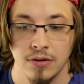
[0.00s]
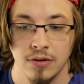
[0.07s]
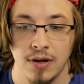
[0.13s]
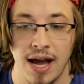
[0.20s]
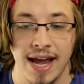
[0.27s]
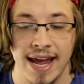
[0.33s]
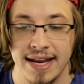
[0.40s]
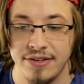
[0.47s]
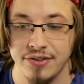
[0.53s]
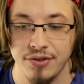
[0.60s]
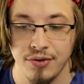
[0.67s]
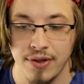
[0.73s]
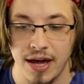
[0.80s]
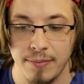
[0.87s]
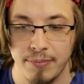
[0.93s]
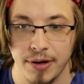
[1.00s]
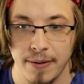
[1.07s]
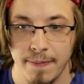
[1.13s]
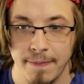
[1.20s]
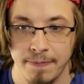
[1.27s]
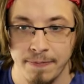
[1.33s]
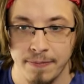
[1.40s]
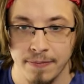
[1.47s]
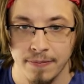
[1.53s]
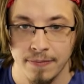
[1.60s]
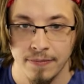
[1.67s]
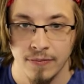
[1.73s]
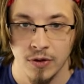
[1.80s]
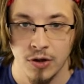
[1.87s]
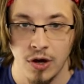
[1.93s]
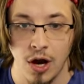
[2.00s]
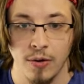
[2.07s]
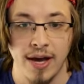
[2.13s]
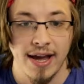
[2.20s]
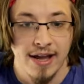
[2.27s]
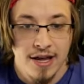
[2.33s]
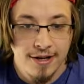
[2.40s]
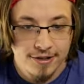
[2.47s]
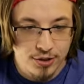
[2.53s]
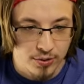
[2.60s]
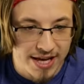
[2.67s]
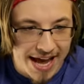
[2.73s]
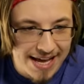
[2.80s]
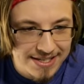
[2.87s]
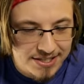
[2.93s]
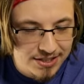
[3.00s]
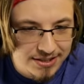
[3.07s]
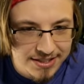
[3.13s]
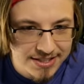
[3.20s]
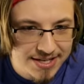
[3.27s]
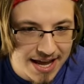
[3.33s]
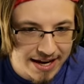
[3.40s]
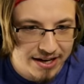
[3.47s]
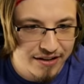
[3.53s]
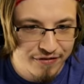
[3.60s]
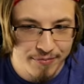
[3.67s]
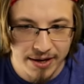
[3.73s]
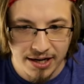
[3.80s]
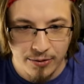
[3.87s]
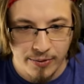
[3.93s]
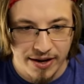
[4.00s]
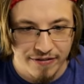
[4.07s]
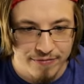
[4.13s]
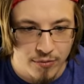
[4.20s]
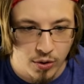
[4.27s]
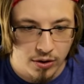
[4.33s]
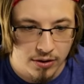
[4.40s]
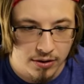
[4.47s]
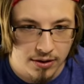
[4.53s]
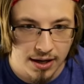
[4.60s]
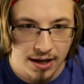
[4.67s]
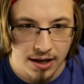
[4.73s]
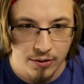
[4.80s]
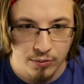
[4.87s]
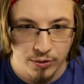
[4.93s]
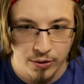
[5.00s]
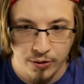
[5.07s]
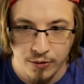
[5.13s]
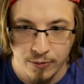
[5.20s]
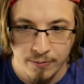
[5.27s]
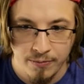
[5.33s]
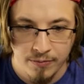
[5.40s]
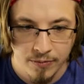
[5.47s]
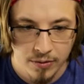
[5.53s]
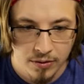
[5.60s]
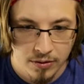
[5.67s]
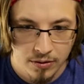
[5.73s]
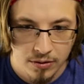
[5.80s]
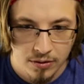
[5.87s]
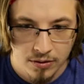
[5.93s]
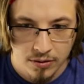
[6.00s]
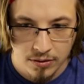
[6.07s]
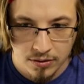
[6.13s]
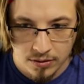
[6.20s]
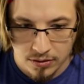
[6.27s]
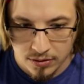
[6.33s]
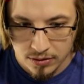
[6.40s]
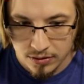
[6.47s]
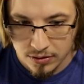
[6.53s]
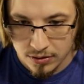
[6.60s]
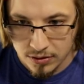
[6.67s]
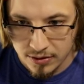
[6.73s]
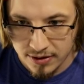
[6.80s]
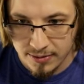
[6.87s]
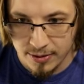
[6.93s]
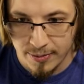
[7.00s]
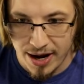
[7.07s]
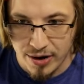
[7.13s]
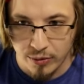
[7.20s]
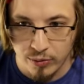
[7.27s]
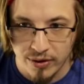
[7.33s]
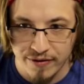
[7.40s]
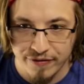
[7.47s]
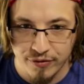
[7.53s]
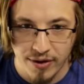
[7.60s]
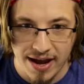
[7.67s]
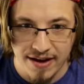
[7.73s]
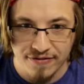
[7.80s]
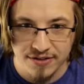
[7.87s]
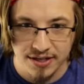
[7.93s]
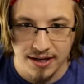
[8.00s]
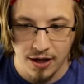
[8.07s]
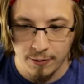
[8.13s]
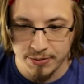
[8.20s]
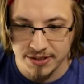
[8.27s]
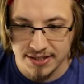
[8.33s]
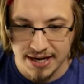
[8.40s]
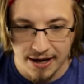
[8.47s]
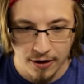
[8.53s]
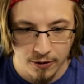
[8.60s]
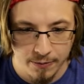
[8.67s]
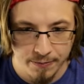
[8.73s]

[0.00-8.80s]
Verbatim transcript: I hate to do that, but... Okay, so castle is negative, meaning we have more uh, room. I think I'm gonna buy riffraff to help us out.